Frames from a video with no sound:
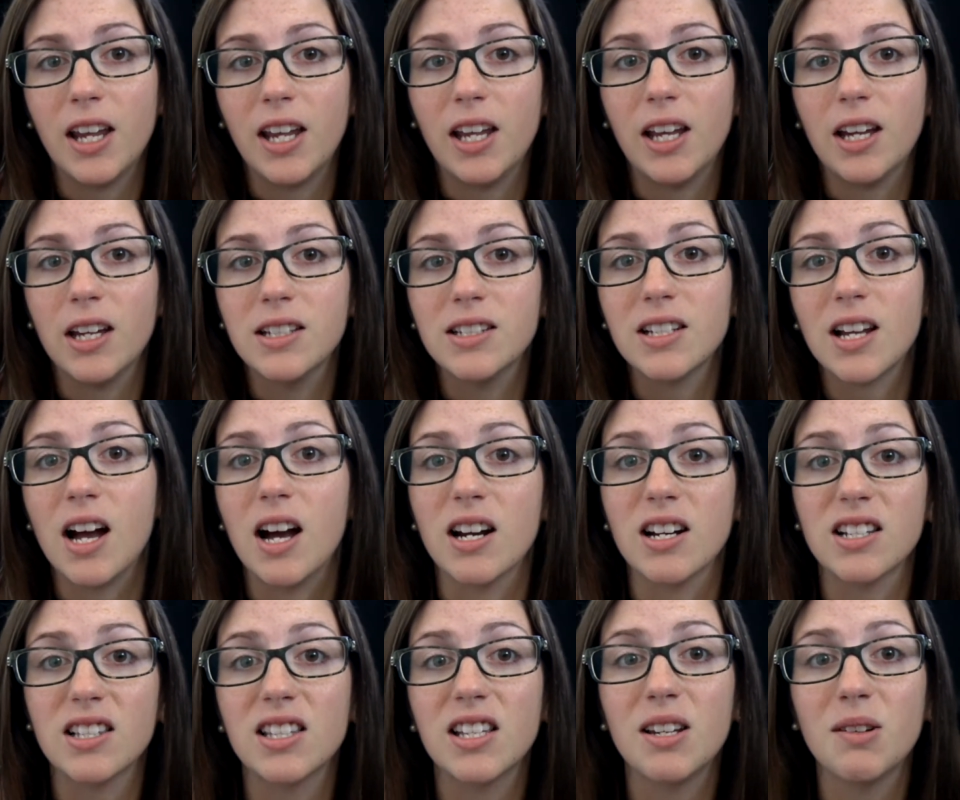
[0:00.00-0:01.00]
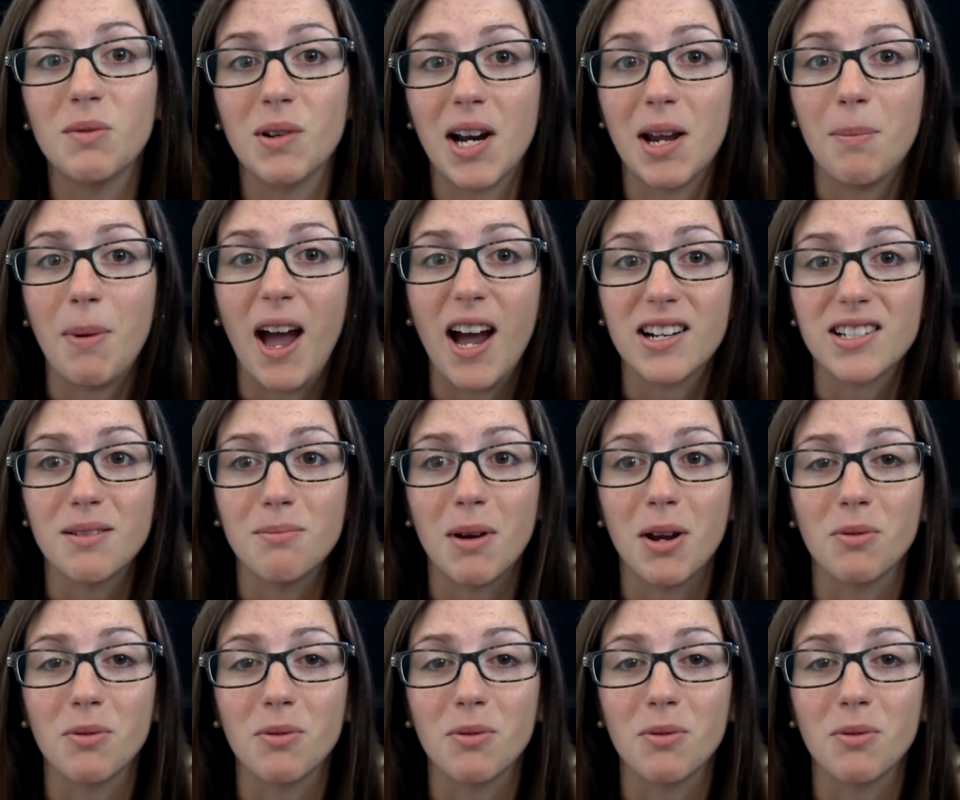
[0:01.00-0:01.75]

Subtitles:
And honestly, when I packed up my